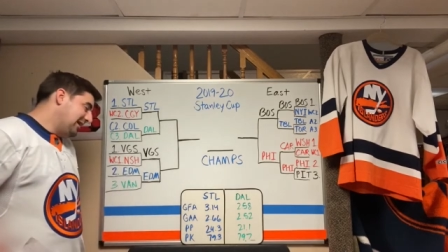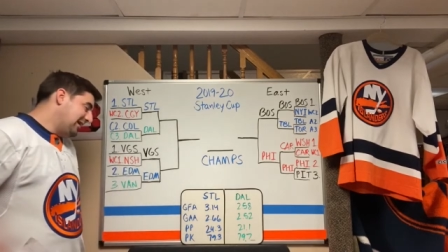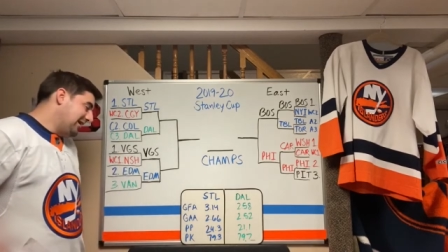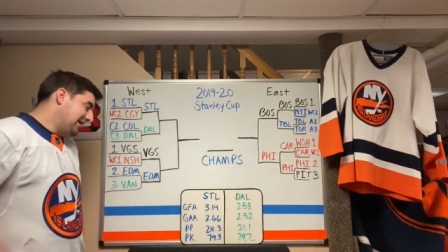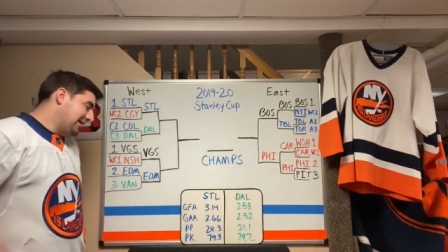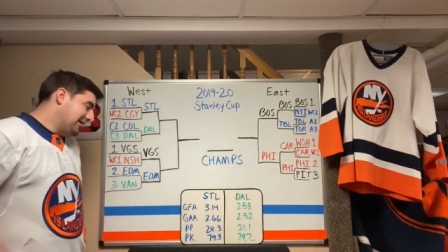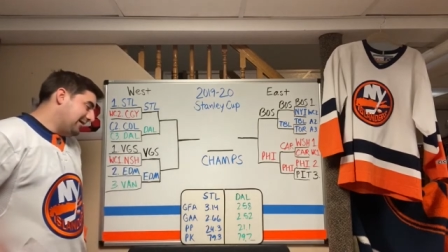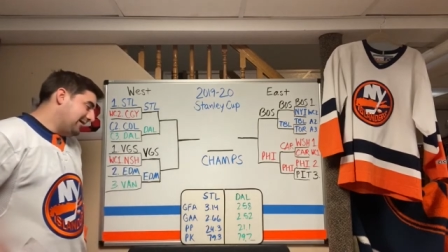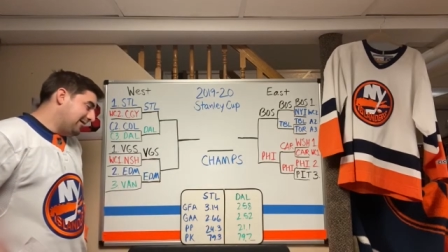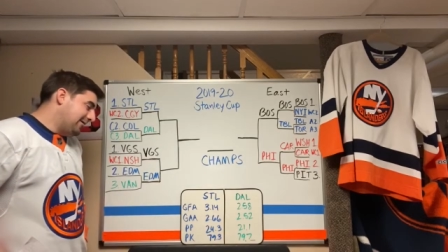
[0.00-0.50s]

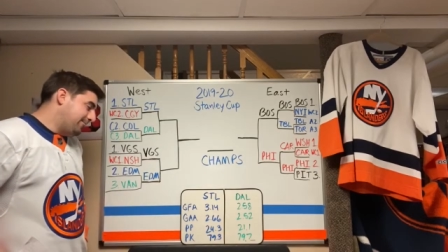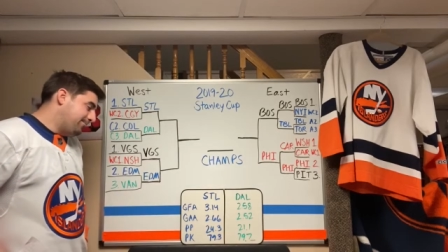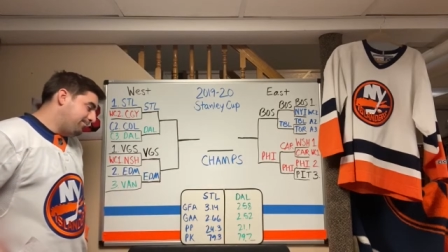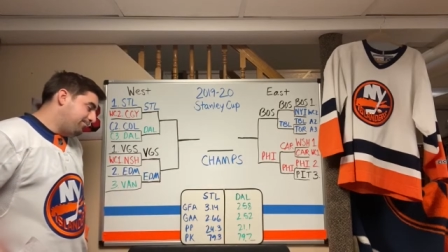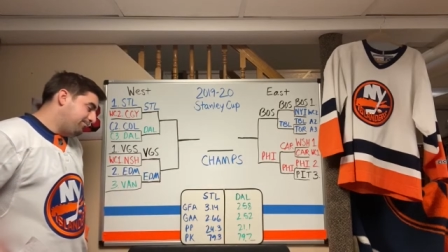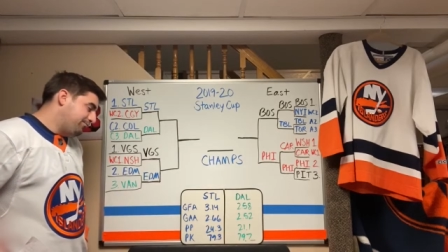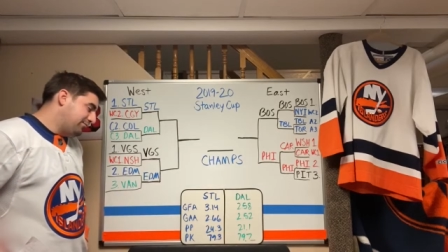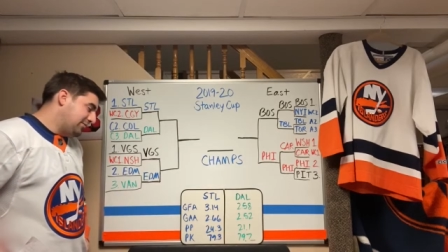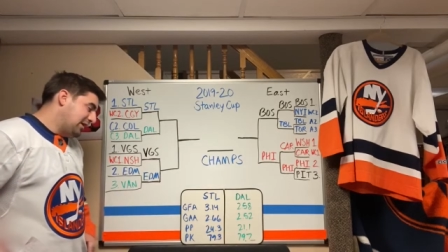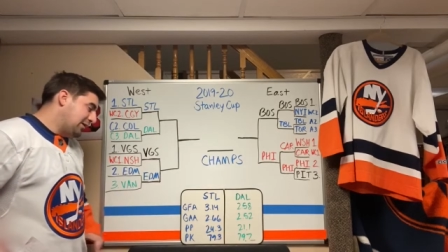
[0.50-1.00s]

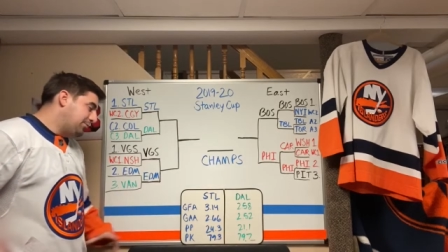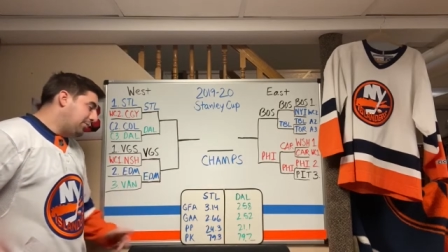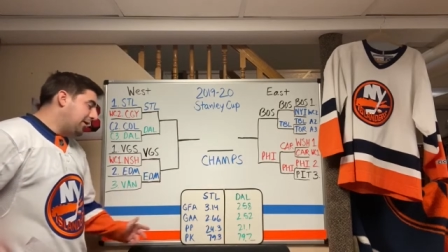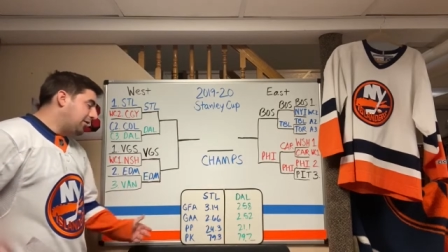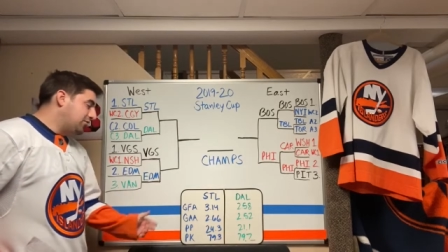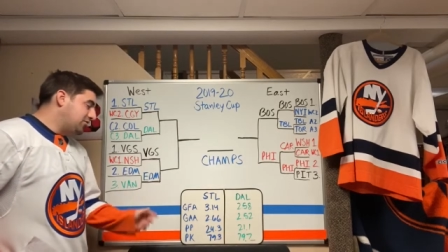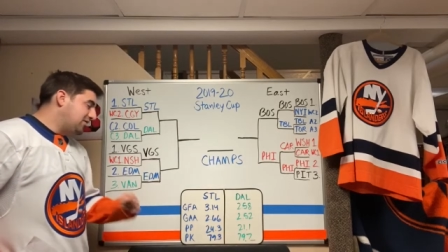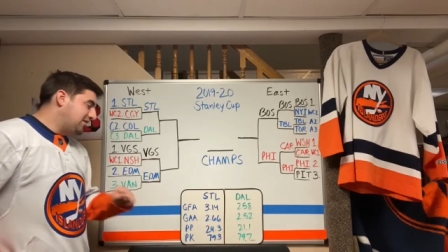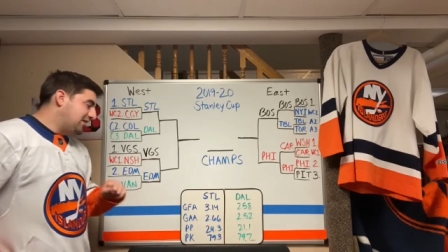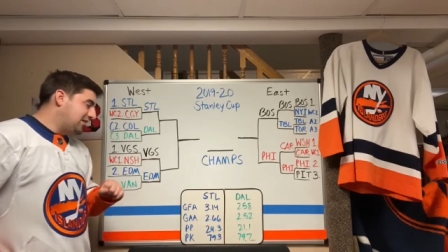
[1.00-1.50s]
Um,
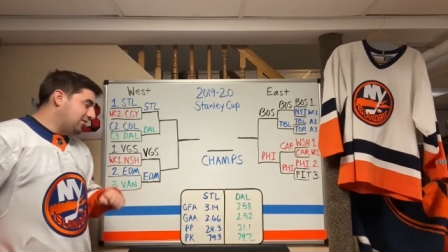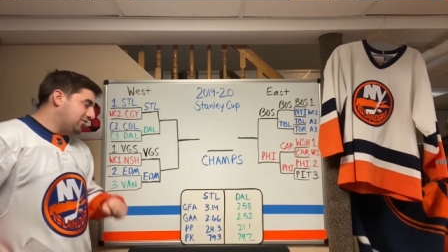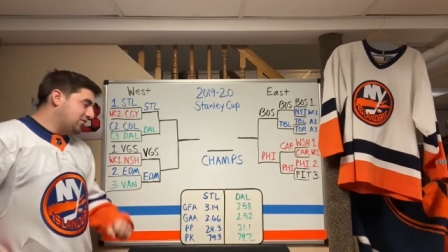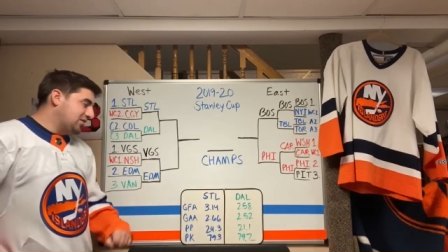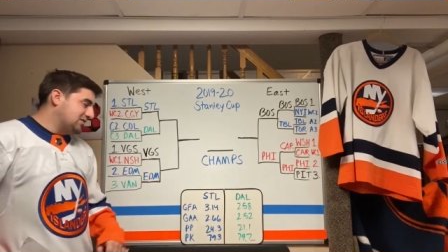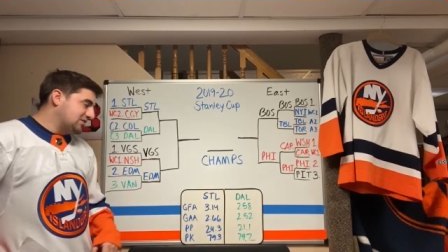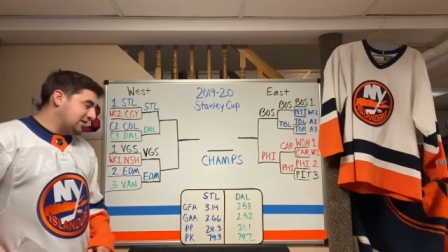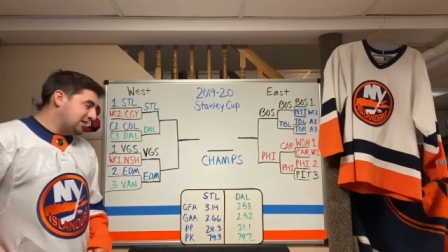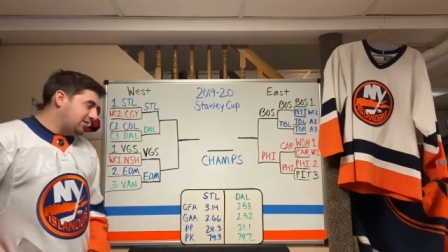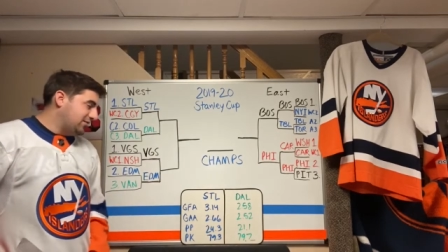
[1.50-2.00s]
penalty kill
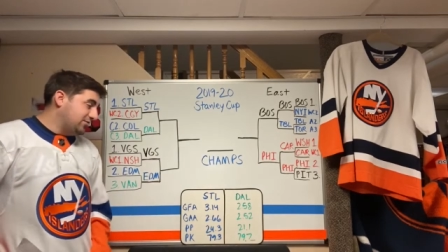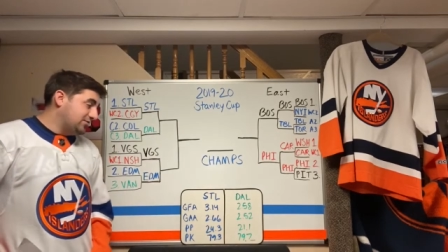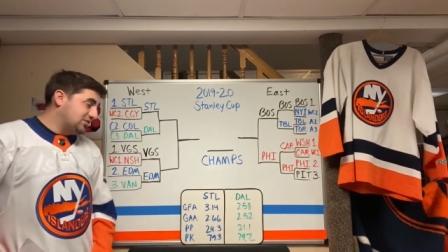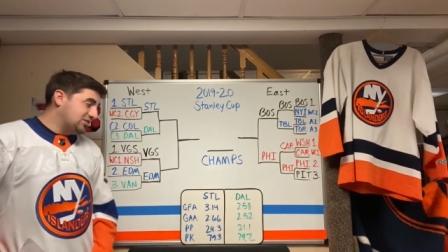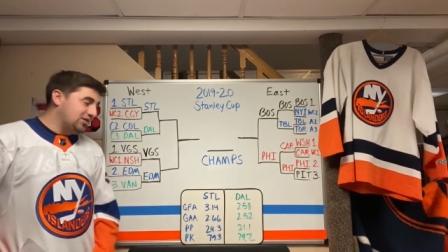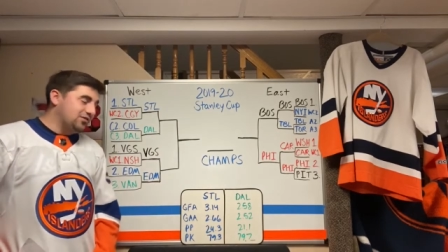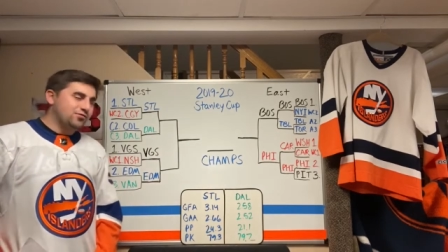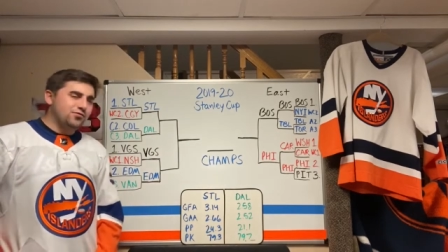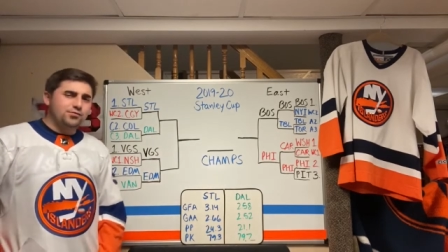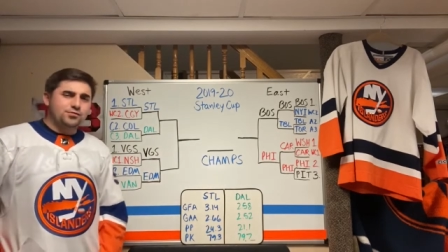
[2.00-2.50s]
doesn't kill
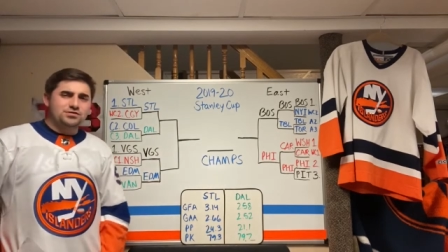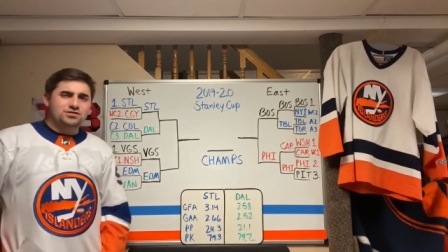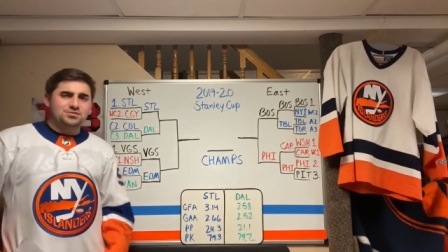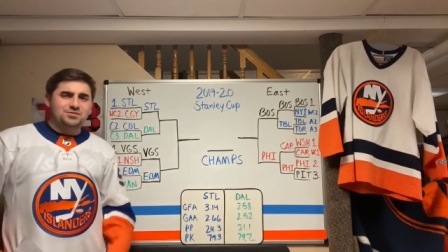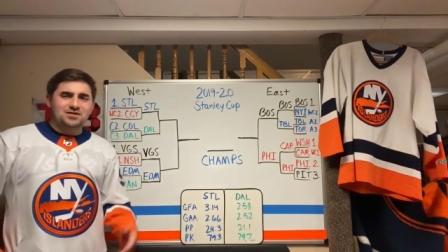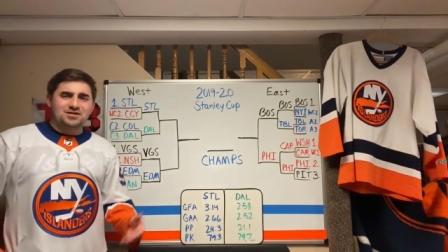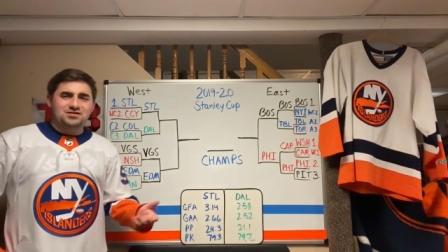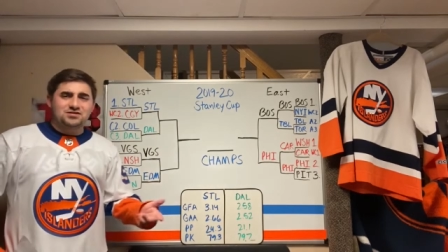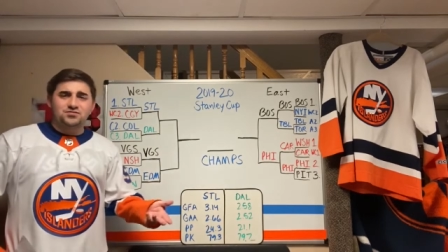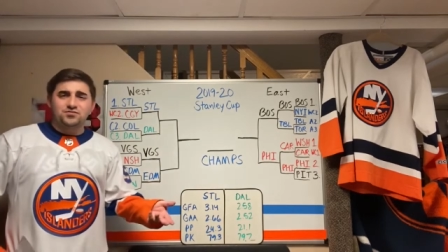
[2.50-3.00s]
St. Louis
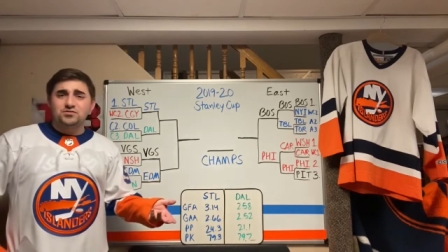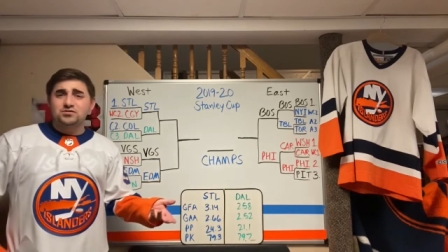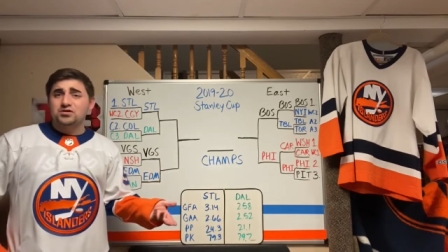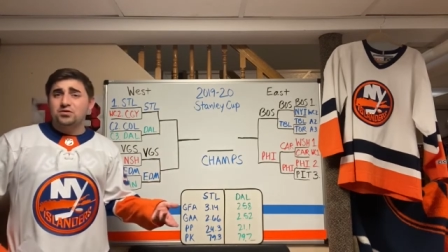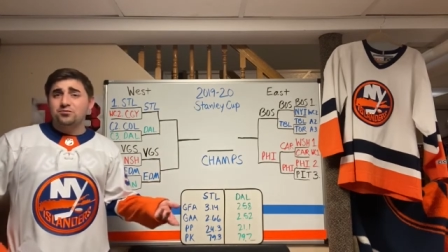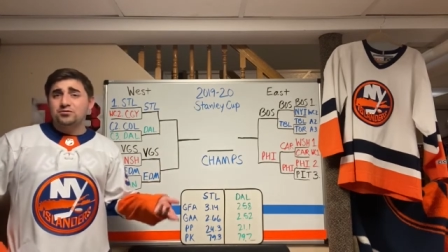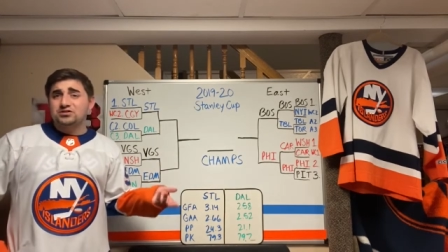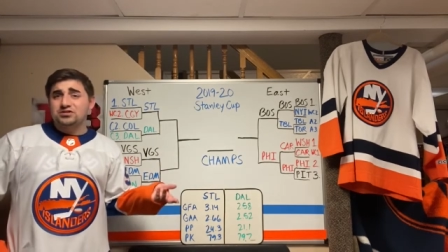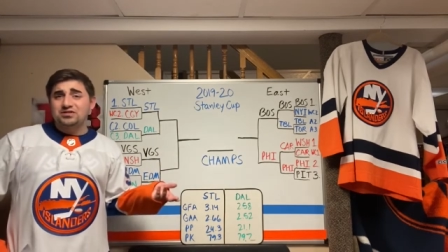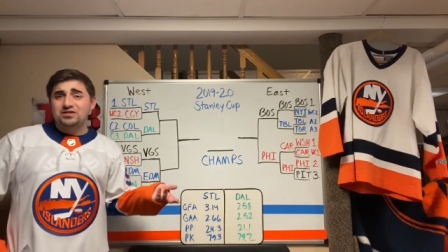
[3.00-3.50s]
because for
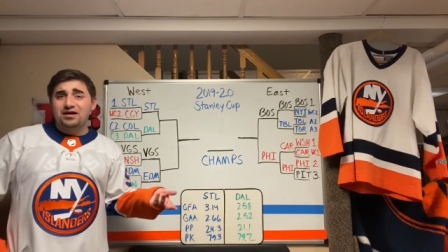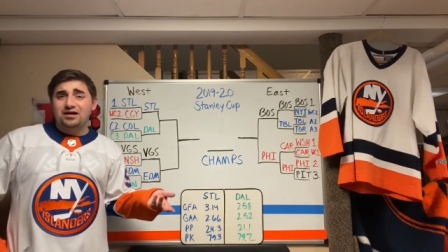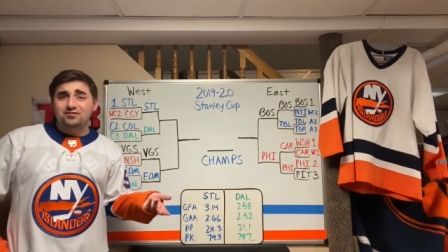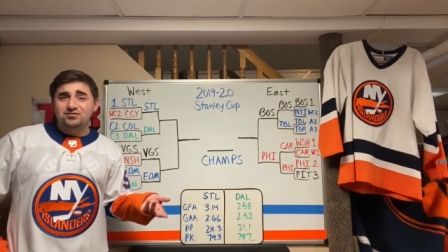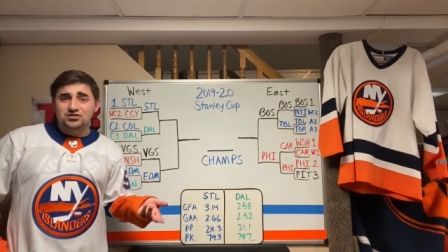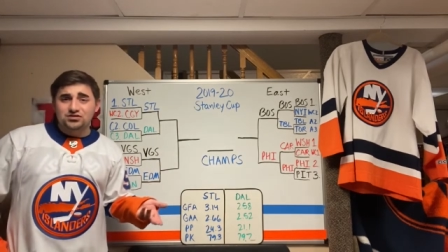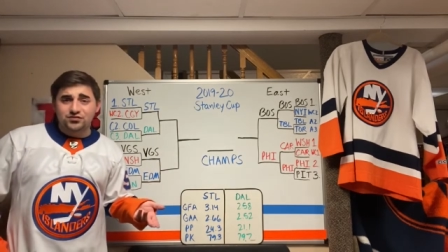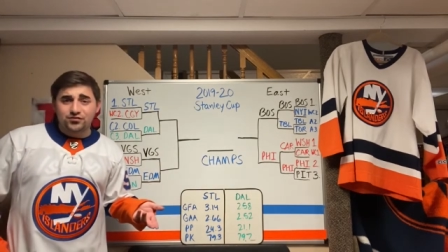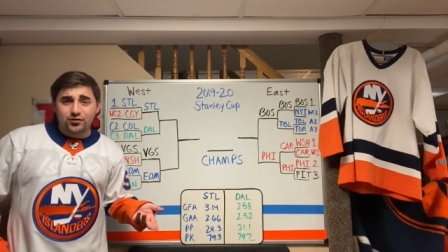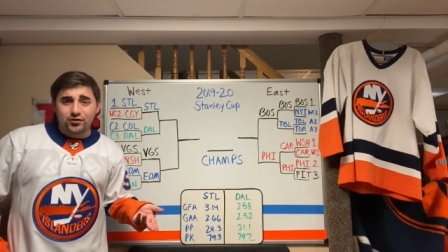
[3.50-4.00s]
some reason
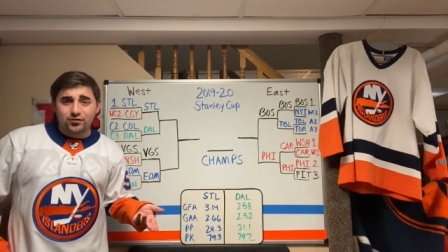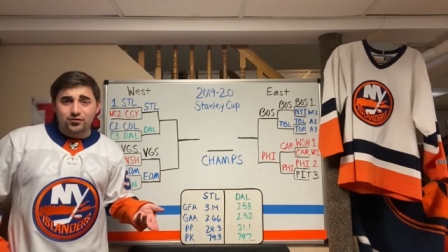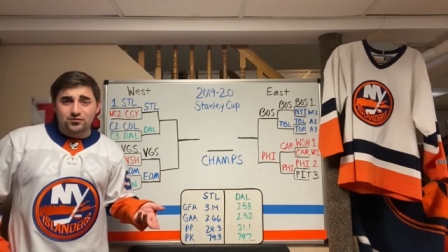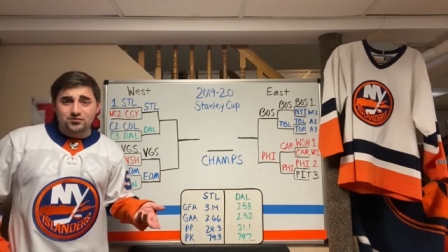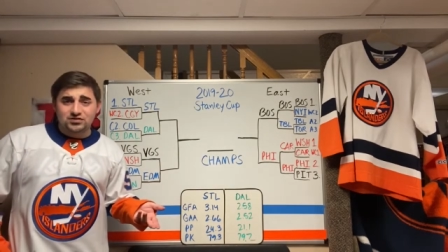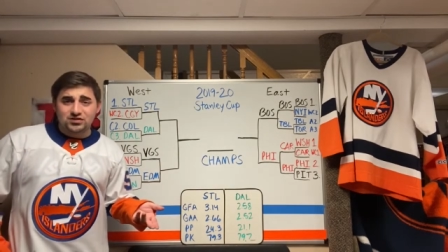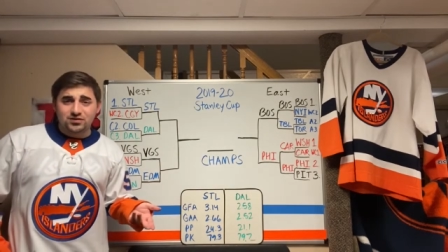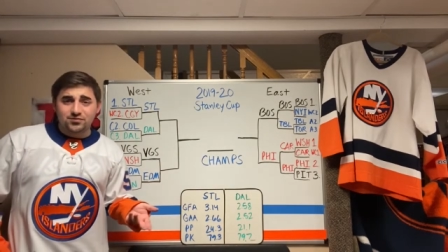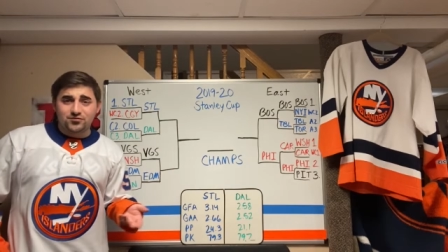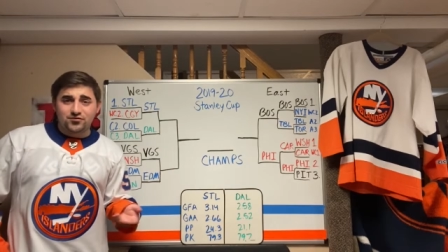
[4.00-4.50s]
Dallas is very
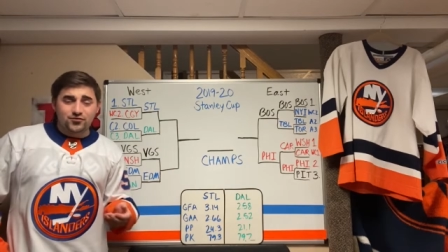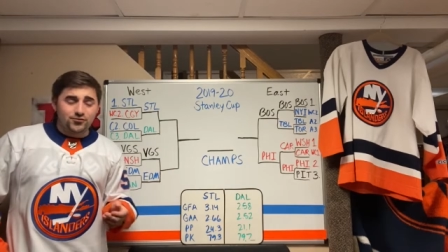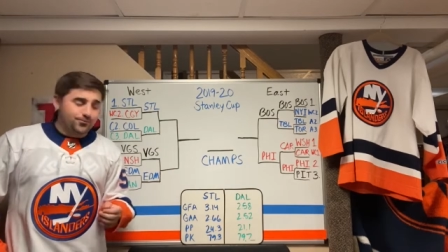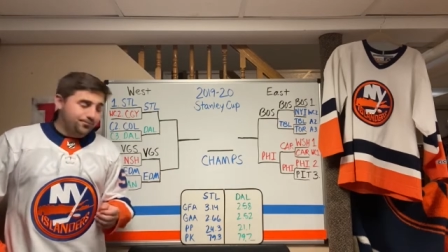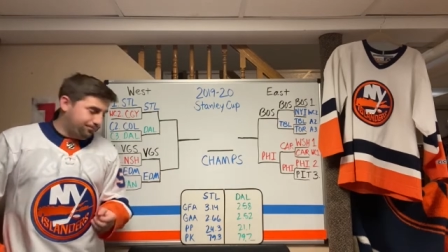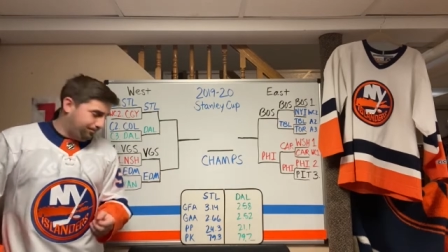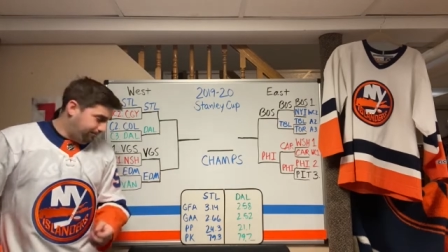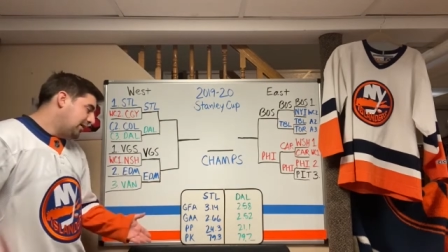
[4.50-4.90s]
close to them too.